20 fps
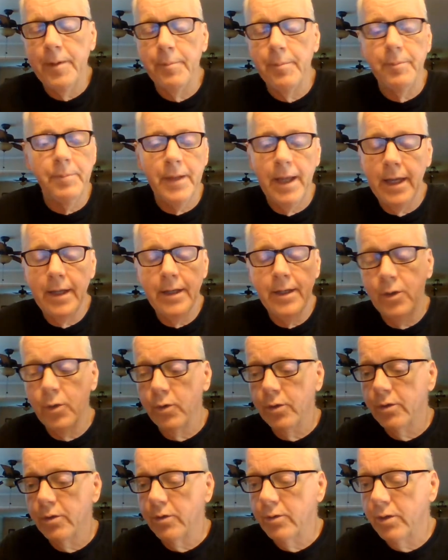I'm heading
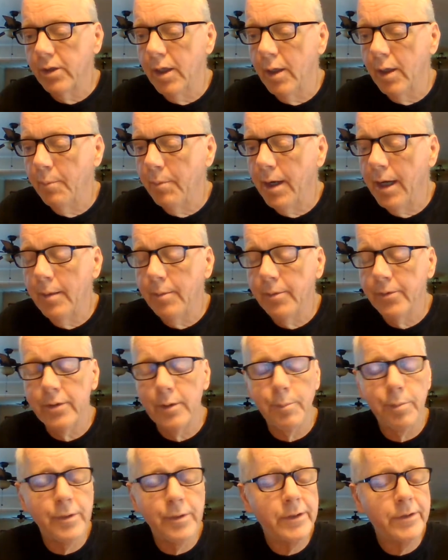towards getting Bibles
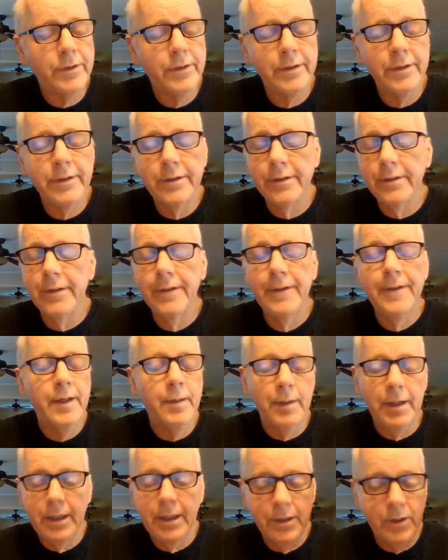to prisoners,
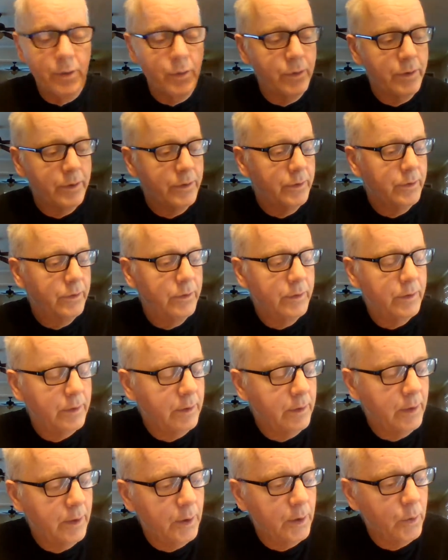heading towards,
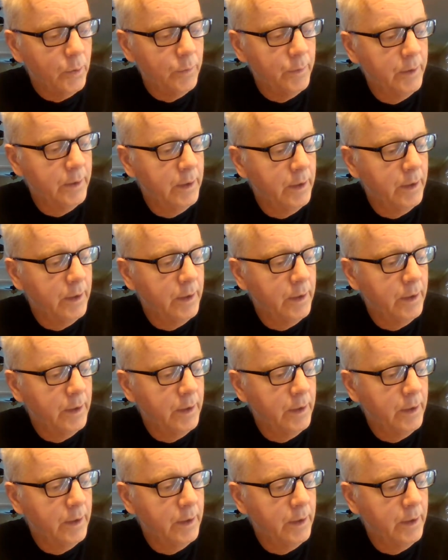you know,